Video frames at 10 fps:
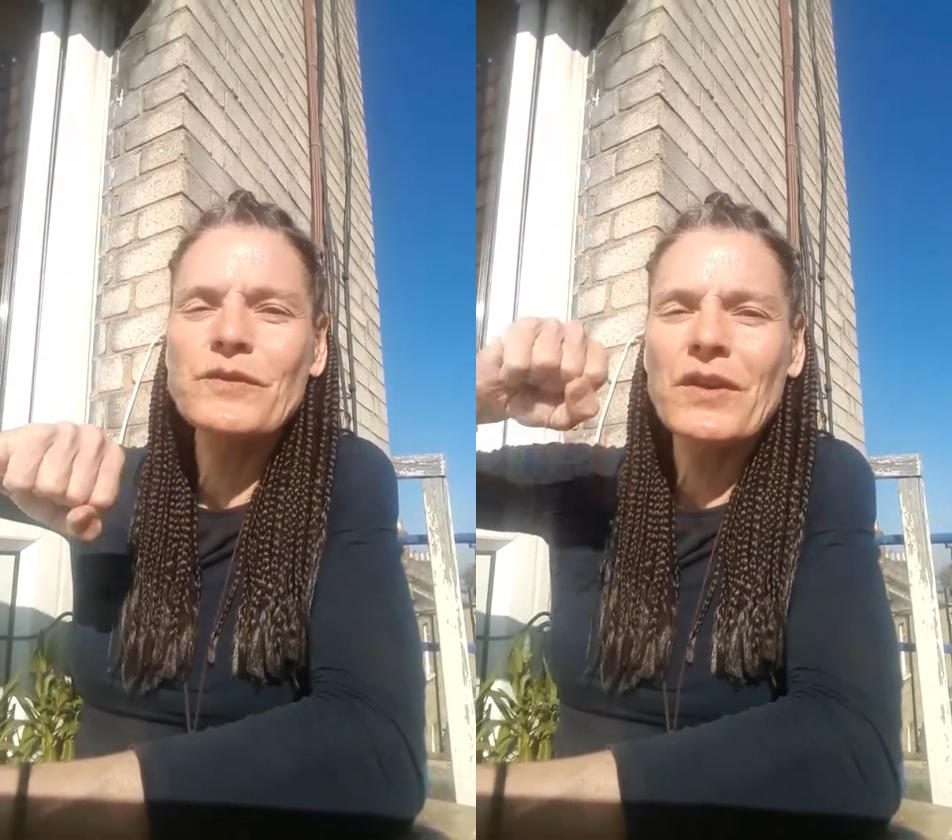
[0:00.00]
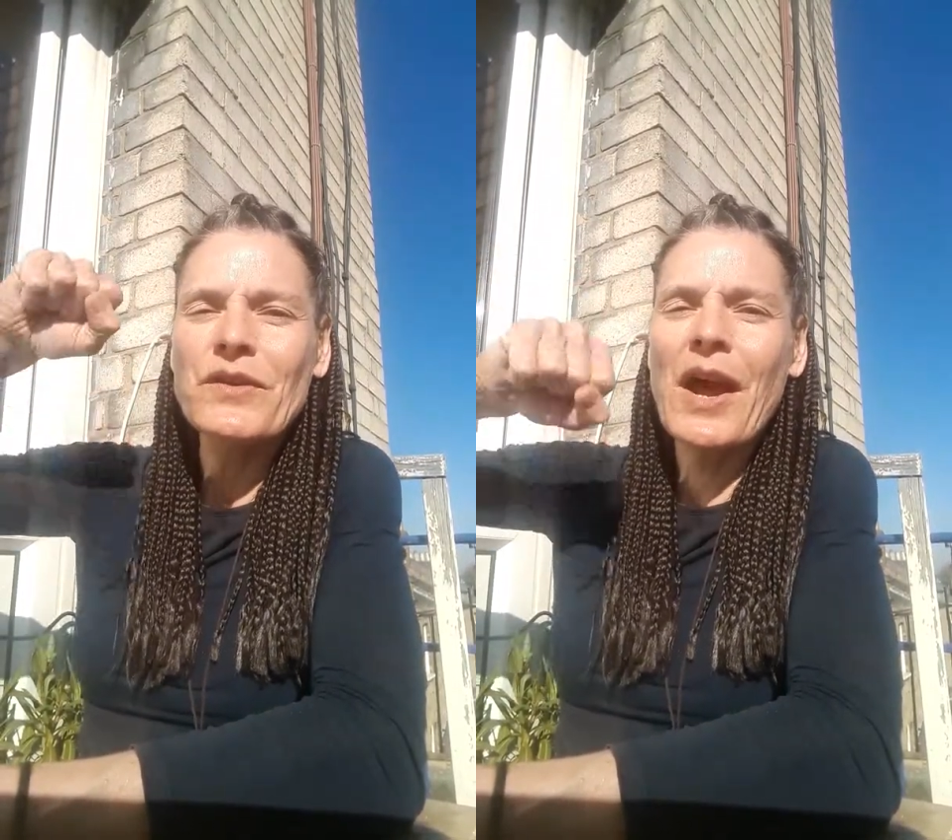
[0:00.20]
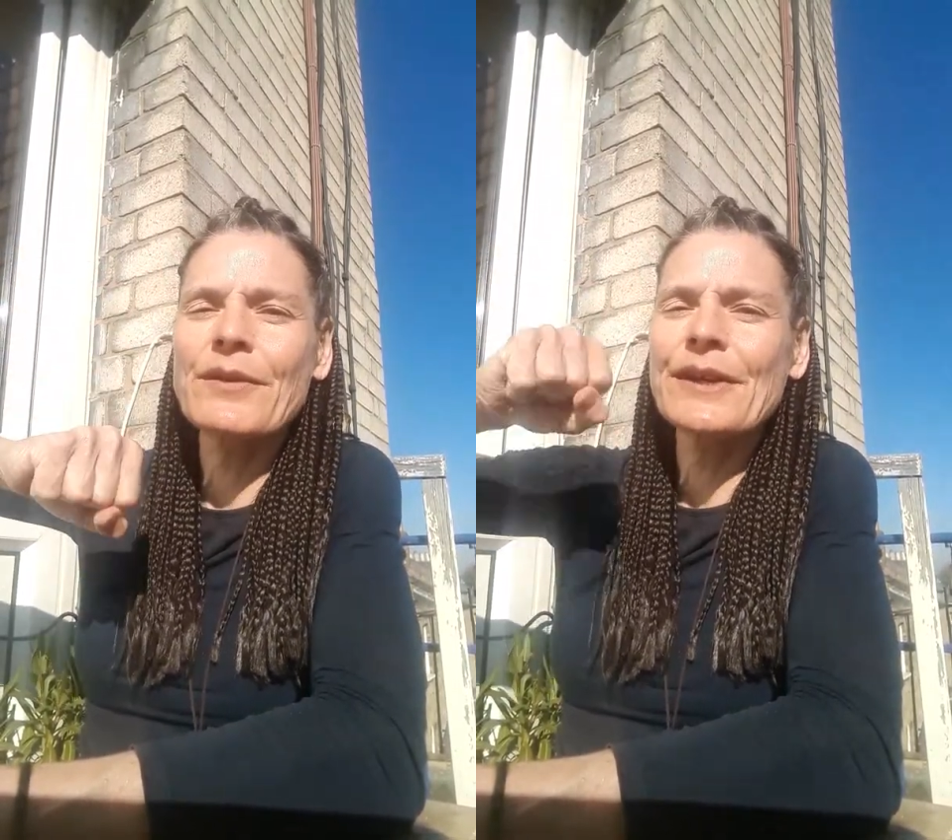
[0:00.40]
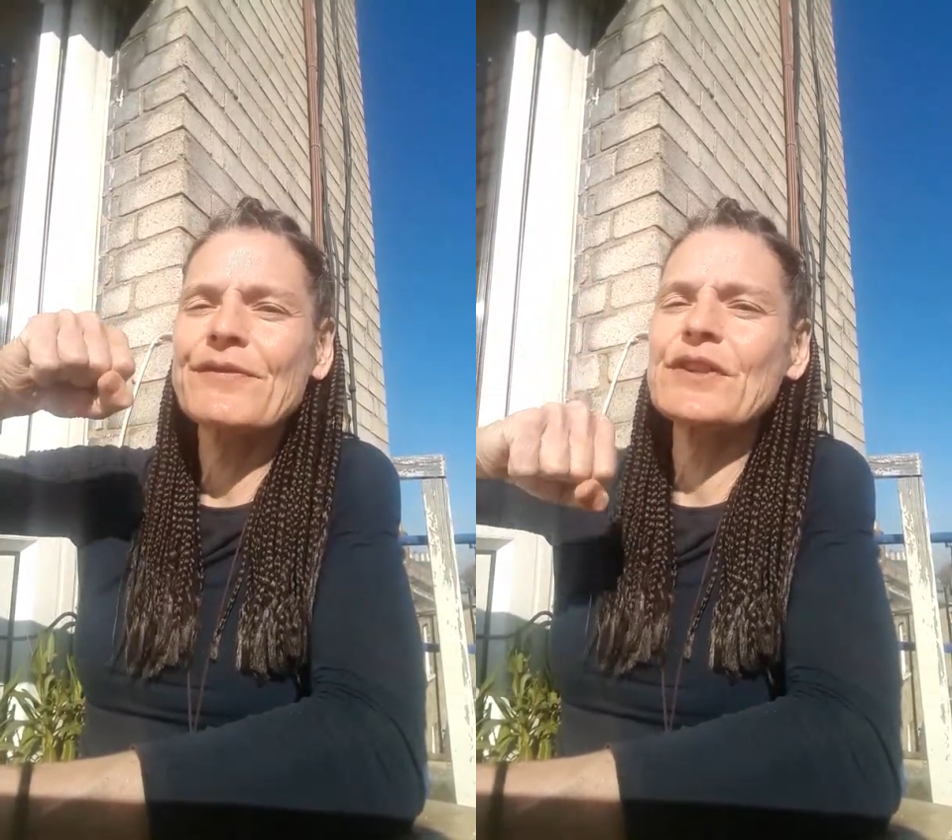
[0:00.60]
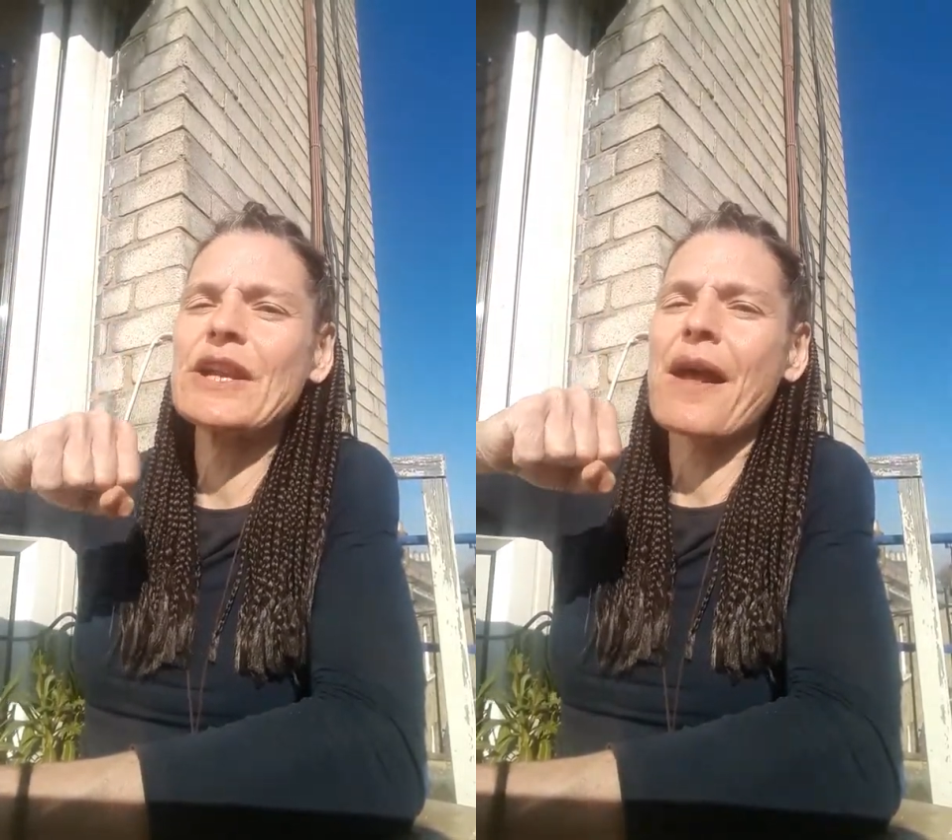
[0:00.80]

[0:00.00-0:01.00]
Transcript: Now I feel